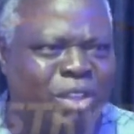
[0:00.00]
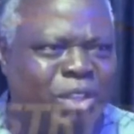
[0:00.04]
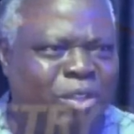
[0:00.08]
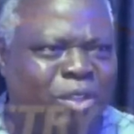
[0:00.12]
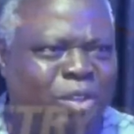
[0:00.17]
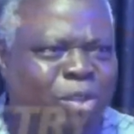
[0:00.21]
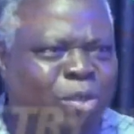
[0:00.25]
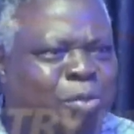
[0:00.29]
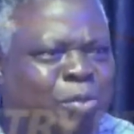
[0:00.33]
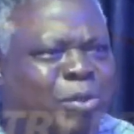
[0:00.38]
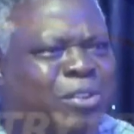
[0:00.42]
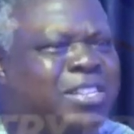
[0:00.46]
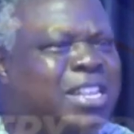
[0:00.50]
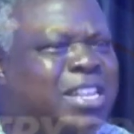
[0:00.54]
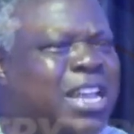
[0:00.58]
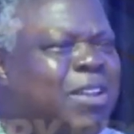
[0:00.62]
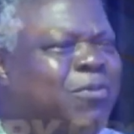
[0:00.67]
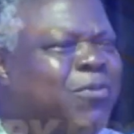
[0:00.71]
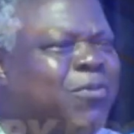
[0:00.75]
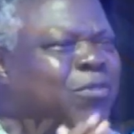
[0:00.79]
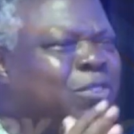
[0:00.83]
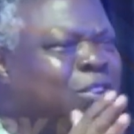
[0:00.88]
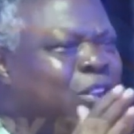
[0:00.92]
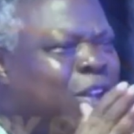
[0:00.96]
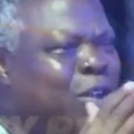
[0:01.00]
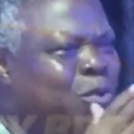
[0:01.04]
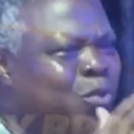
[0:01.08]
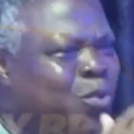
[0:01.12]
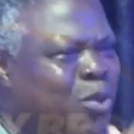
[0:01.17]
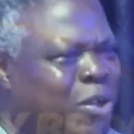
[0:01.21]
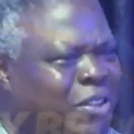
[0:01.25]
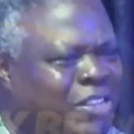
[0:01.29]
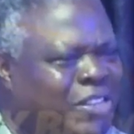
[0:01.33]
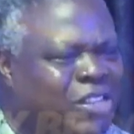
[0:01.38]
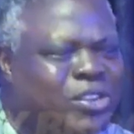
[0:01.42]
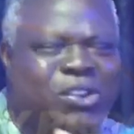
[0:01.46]
you must have done
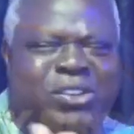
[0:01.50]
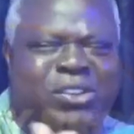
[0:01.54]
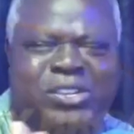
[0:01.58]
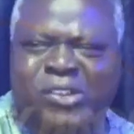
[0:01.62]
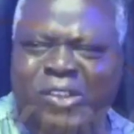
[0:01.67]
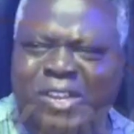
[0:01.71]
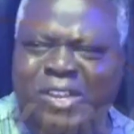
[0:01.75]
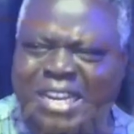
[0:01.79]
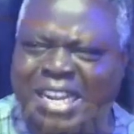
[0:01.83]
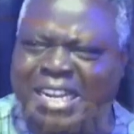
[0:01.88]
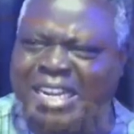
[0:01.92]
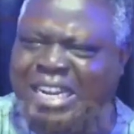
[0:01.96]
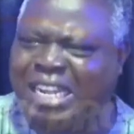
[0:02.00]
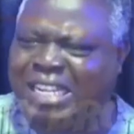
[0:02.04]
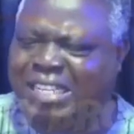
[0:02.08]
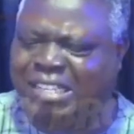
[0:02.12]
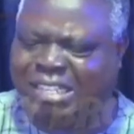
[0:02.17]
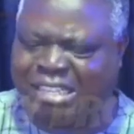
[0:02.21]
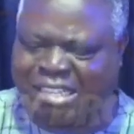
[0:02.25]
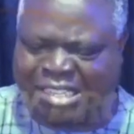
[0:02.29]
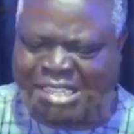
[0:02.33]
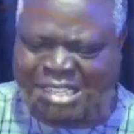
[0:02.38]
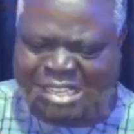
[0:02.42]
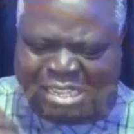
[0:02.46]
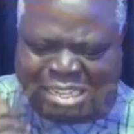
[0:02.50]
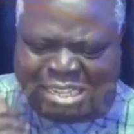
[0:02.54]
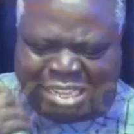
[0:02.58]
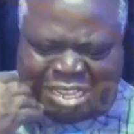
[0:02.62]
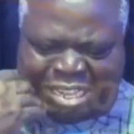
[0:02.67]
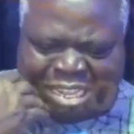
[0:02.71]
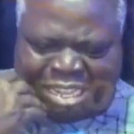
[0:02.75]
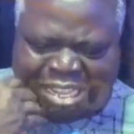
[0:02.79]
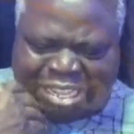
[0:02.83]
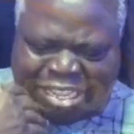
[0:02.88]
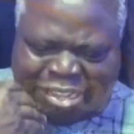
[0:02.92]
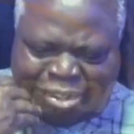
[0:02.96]
one thing or the other that,
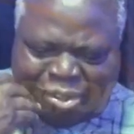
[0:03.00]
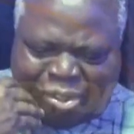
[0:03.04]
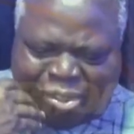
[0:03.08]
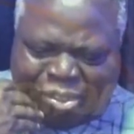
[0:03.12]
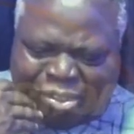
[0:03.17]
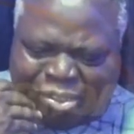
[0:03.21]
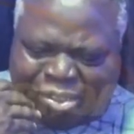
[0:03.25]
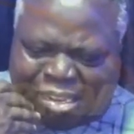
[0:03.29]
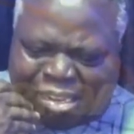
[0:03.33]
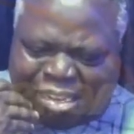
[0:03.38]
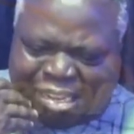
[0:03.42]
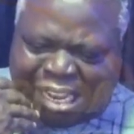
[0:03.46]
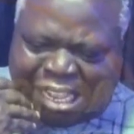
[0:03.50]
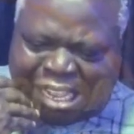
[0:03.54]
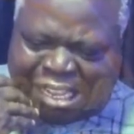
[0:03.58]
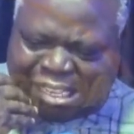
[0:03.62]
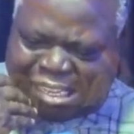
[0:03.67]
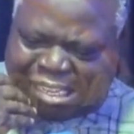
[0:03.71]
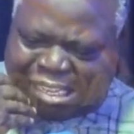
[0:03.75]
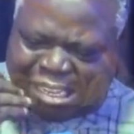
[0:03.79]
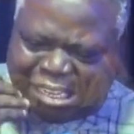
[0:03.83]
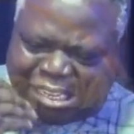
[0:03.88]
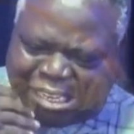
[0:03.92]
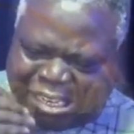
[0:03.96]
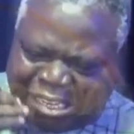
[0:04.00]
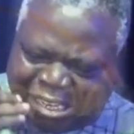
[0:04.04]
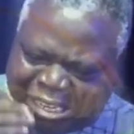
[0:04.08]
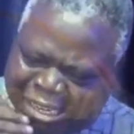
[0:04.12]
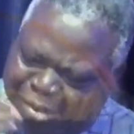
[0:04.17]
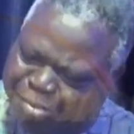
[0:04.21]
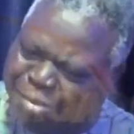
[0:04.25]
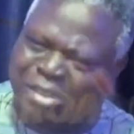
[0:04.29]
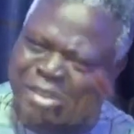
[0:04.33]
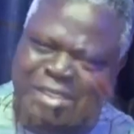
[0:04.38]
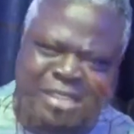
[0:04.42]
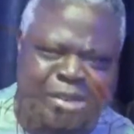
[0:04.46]
you know, that the
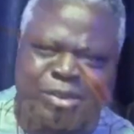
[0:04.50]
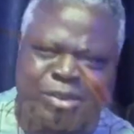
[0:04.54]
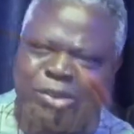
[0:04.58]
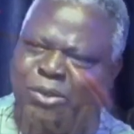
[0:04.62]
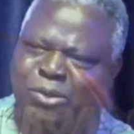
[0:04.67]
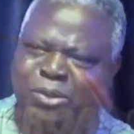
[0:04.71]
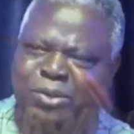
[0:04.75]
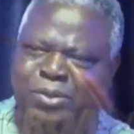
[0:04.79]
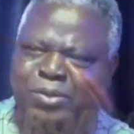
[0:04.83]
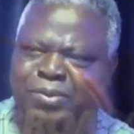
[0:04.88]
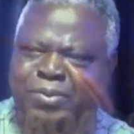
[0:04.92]
demon said no.